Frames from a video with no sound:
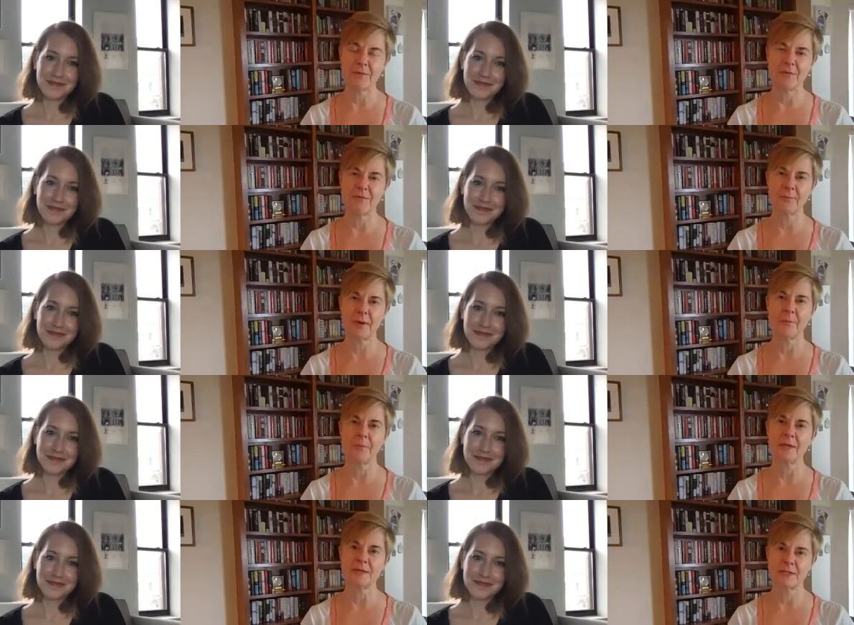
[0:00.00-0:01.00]
Speaker 1: you've
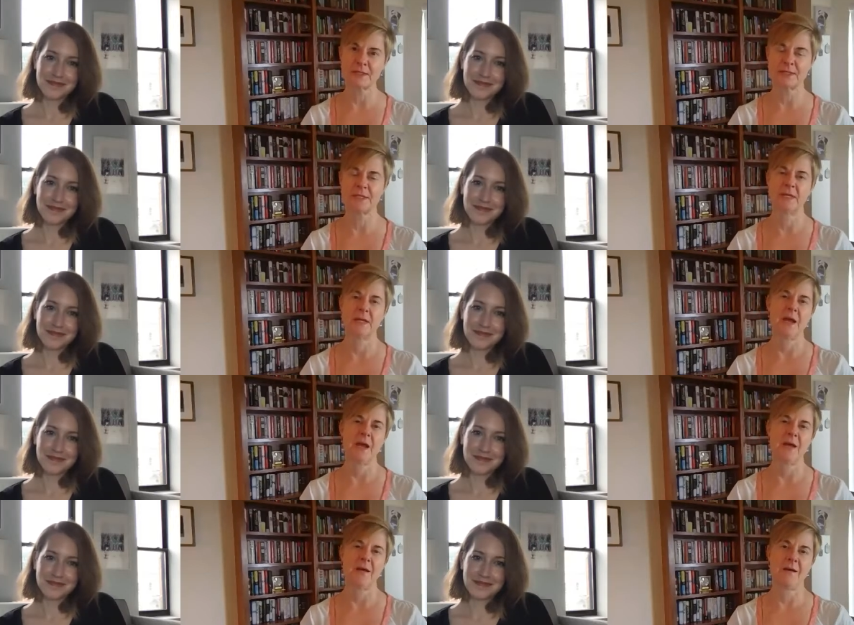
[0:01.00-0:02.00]
published
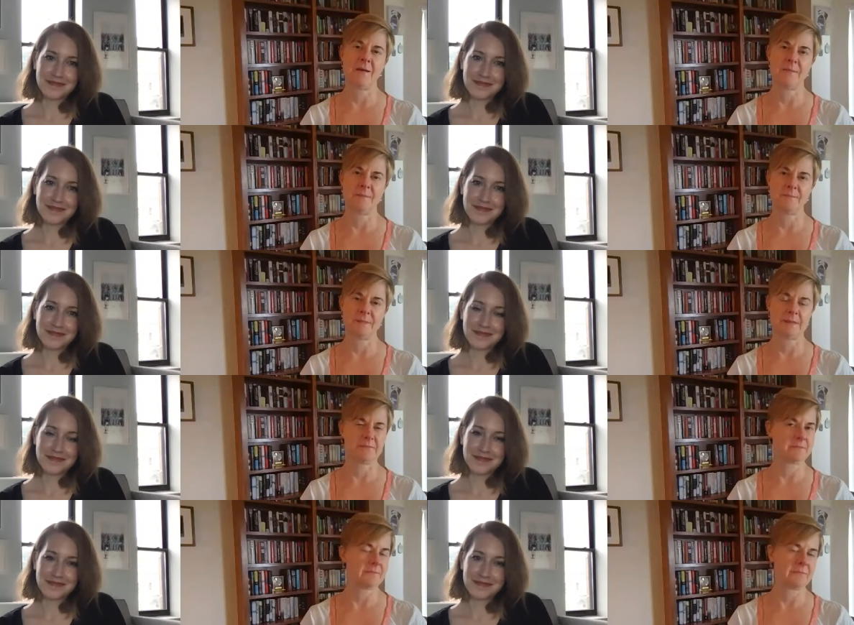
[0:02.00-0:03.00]
um,
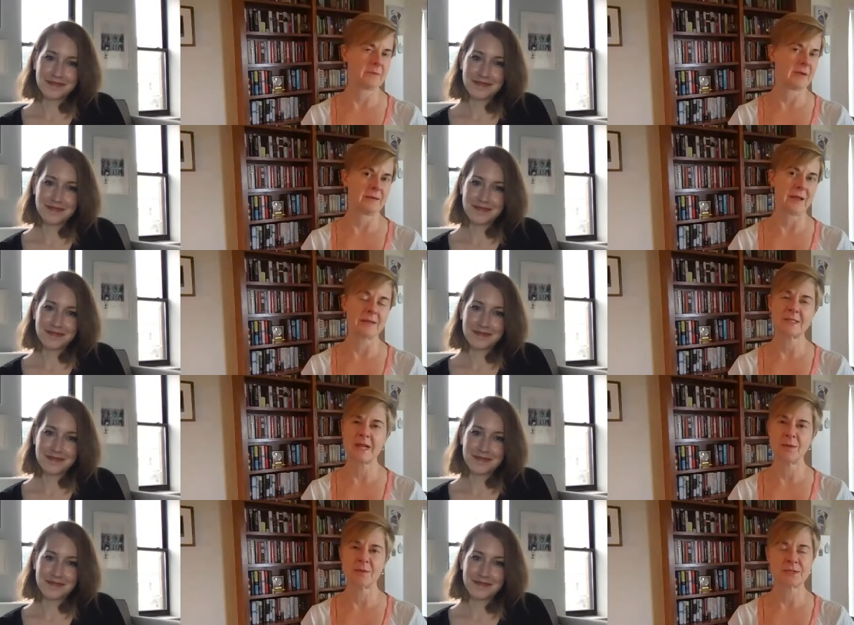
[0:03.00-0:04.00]
an
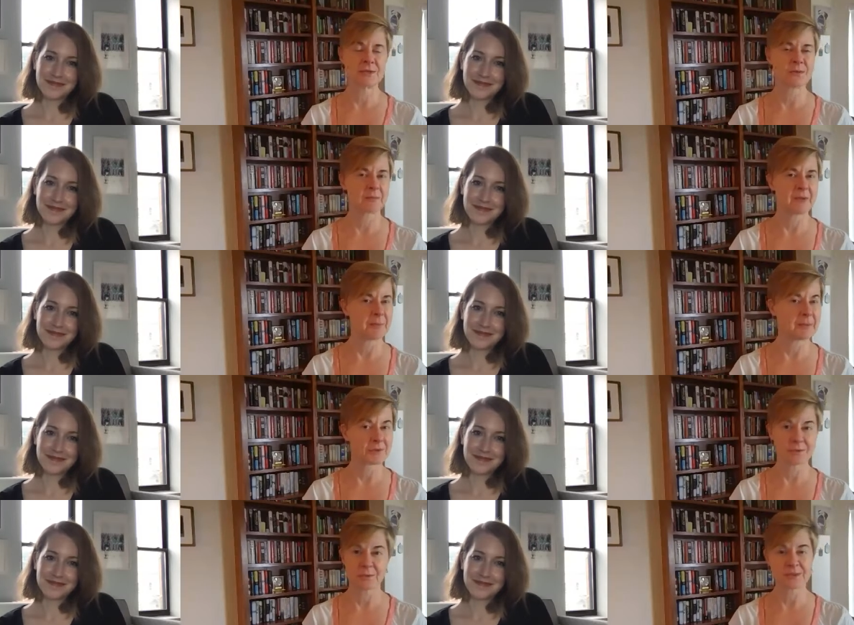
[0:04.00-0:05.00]
essay or two or maybe a
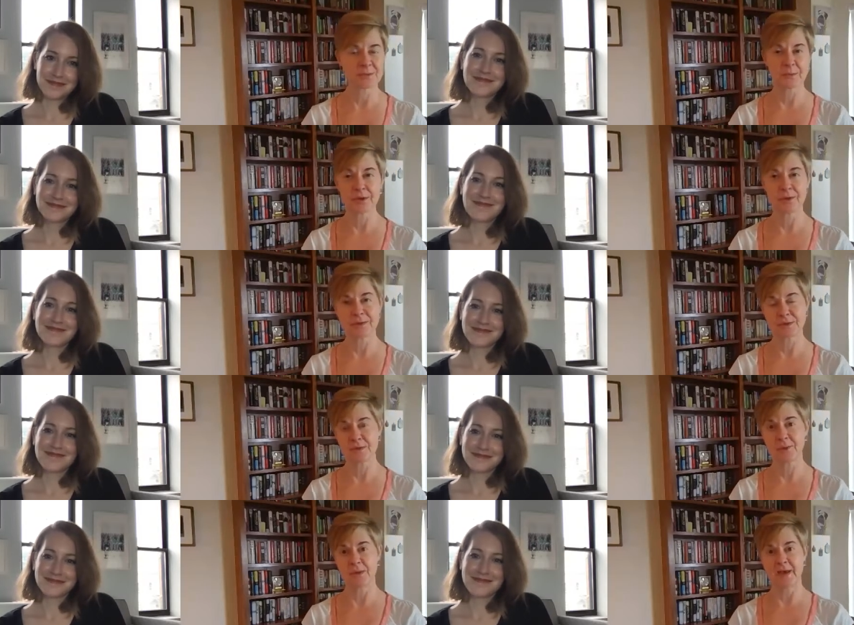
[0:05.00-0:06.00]
short story or
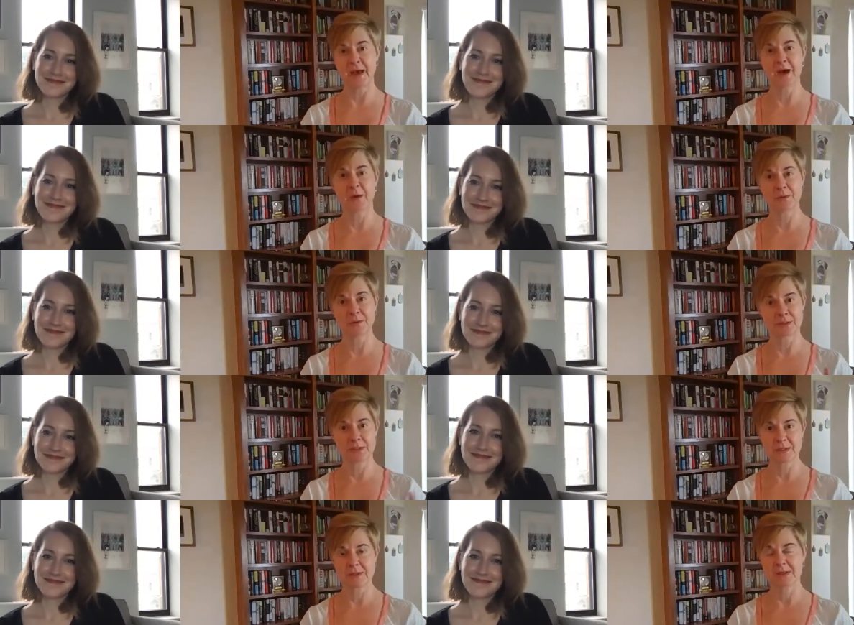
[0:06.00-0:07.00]
two without
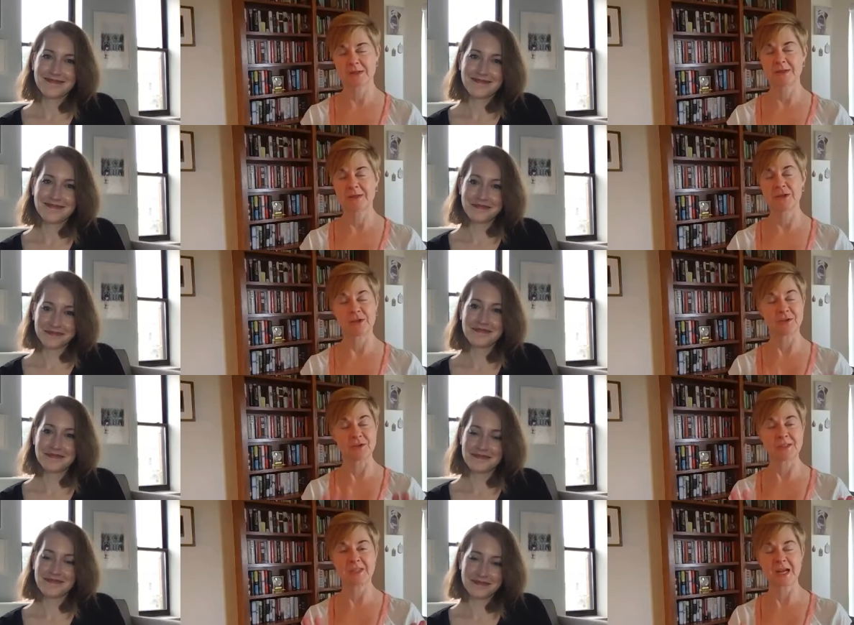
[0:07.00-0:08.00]
mm-hmm.
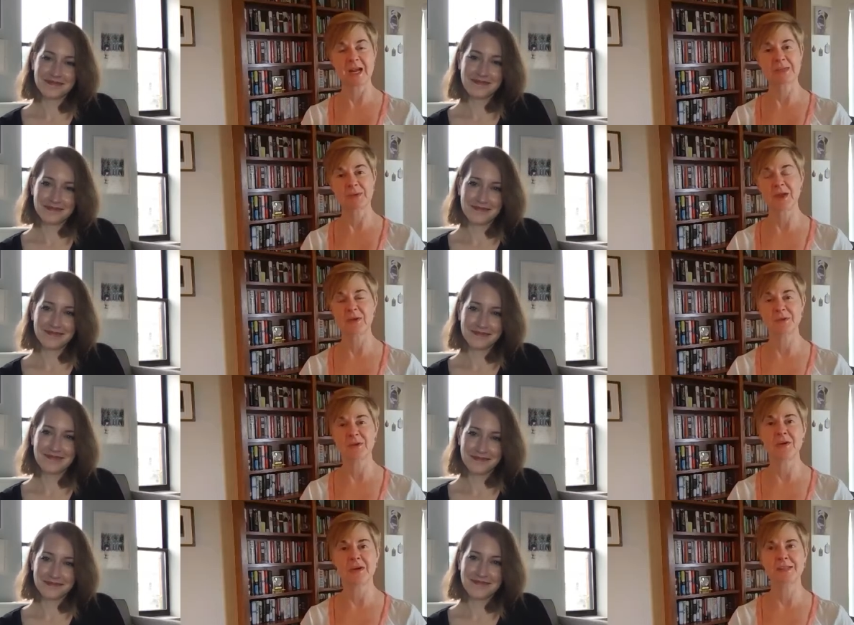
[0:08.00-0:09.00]
just text without
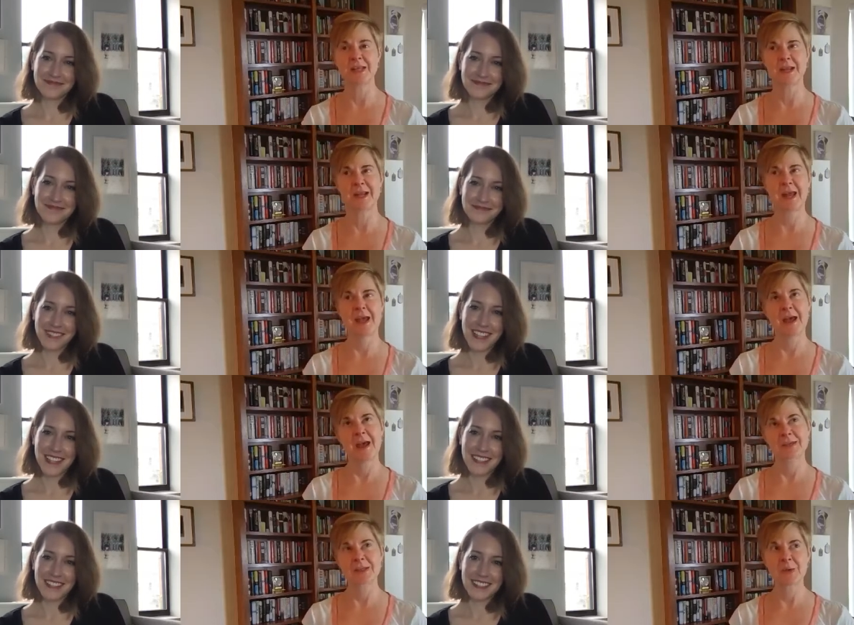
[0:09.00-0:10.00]
drawings and i
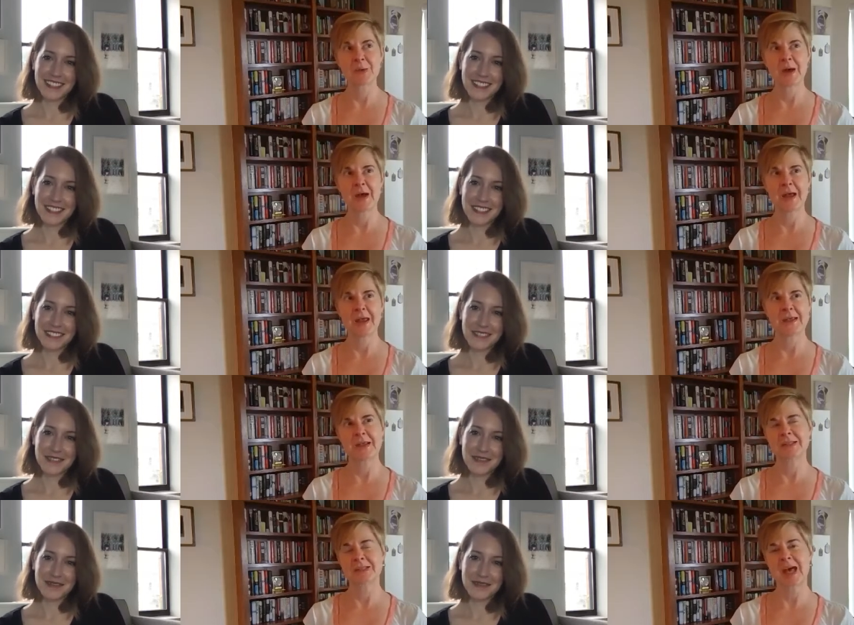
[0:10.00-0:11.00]
so
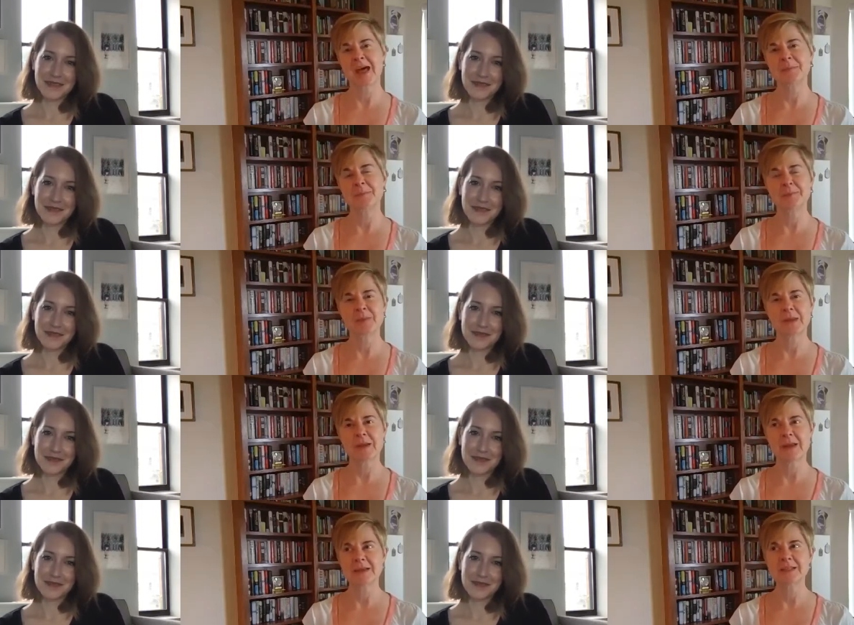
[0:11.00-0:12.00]
is that
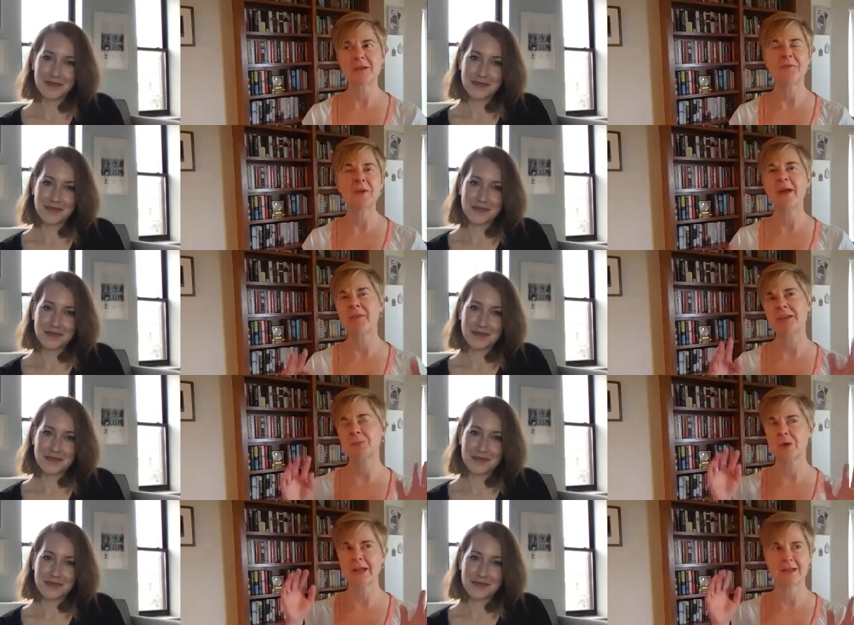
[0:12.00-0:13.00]
does that feel like that's
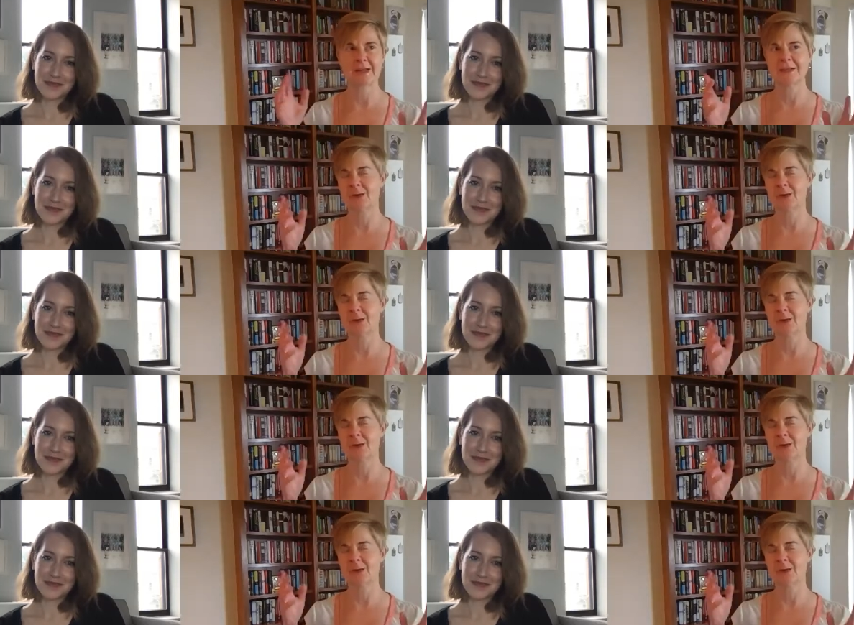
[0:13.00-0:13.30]
working a